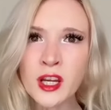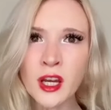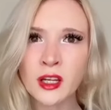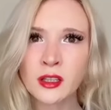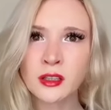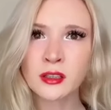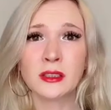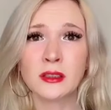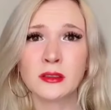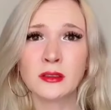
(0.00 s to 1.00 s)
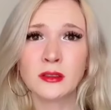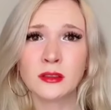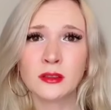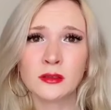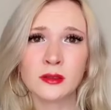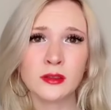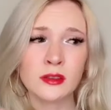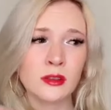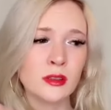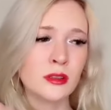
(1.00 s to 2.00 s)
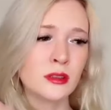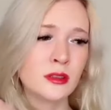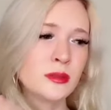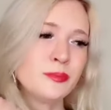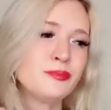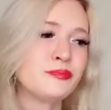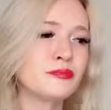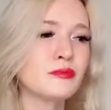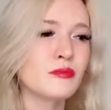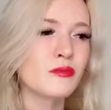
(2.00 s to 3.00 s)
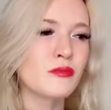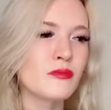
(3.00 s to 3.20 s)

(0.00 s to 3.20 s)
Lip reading: You're going to get- Brianna, what are you doing here? Get out of here now!